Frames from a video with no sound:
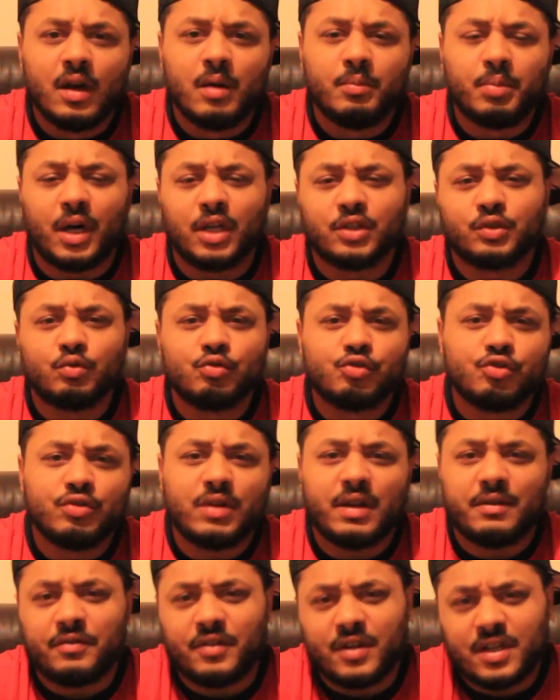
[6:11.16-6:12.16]
Basel drew
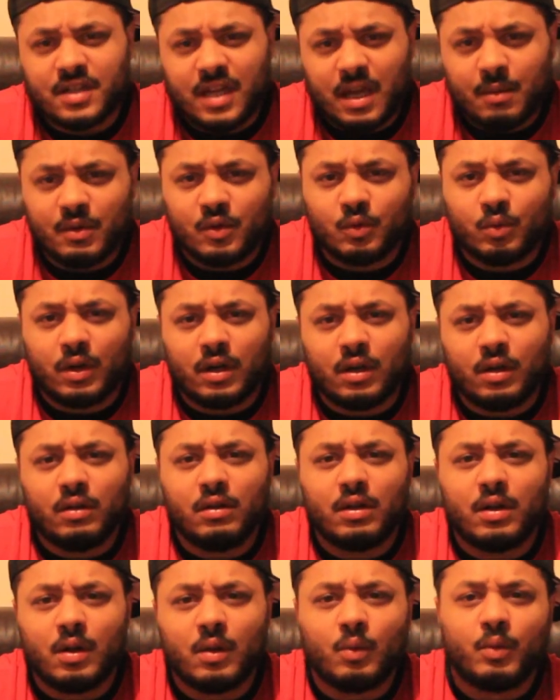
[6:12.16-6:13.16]
their first game as
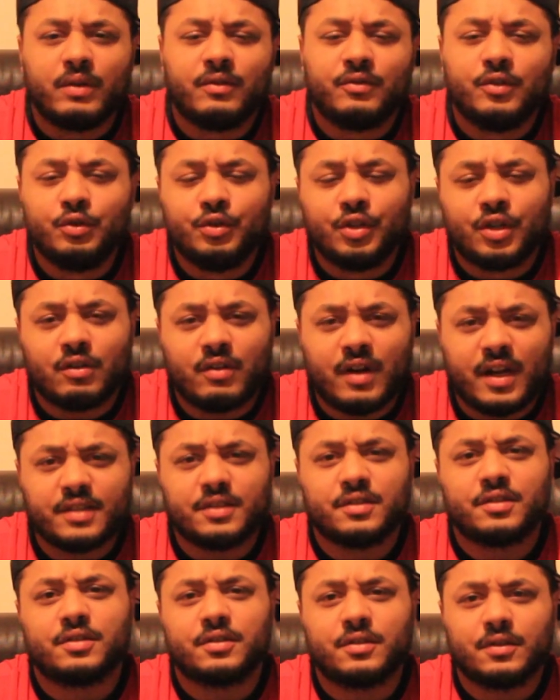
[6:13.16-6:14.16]
well with
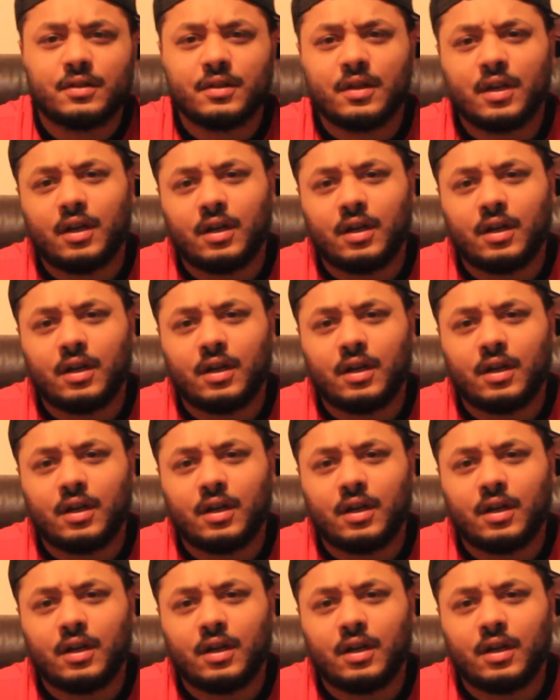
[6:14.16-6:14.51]
Ludogorets.